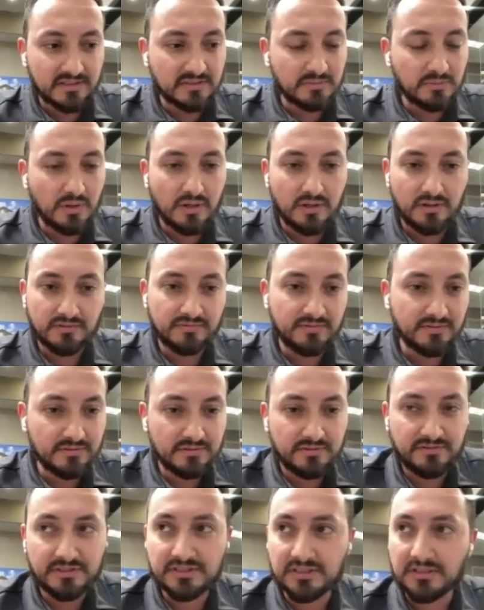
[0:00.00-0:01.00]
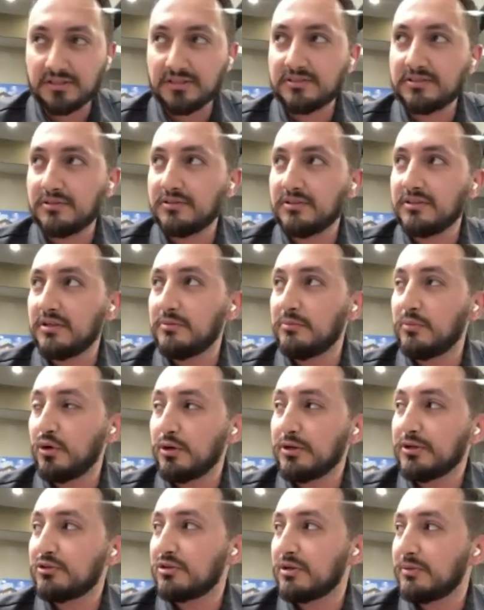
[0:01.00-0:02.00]
a small facility, so you know,
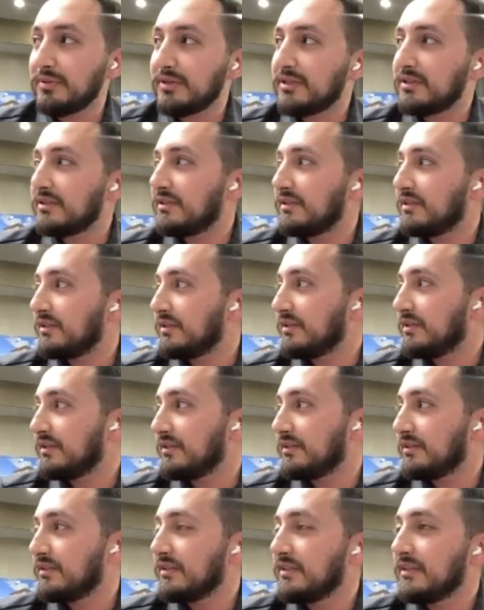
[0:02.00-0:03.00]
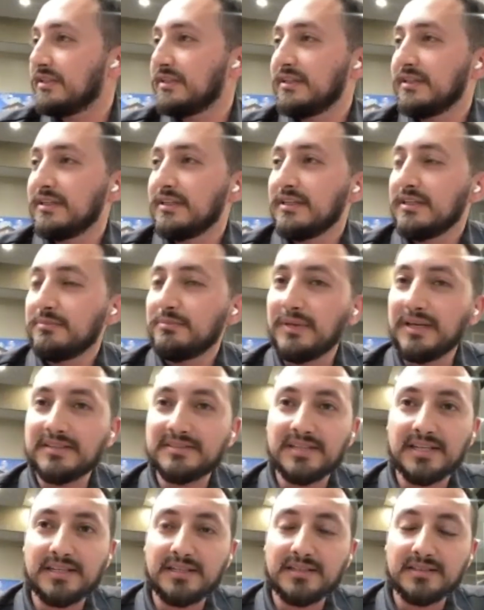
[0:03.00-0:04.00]
mowing, trimming, uh, yeah.
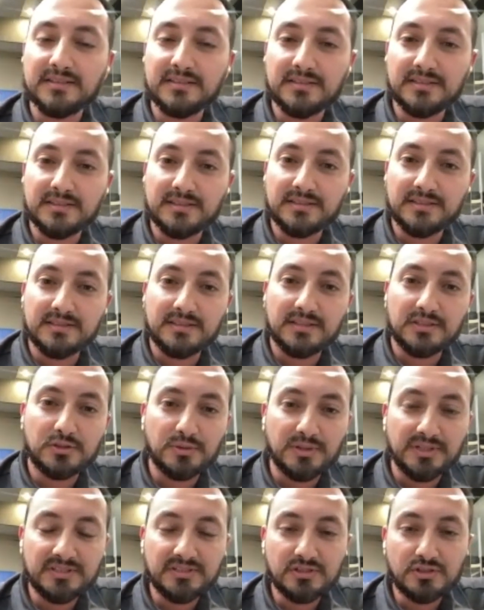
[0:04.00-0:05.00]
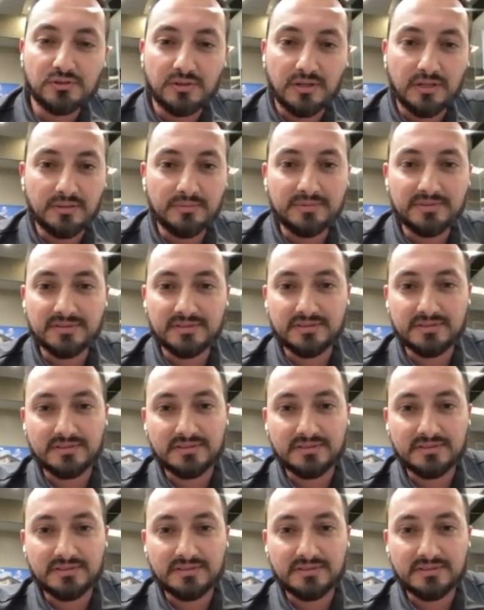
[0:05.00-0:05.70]
maintaining the the trees and shrubs.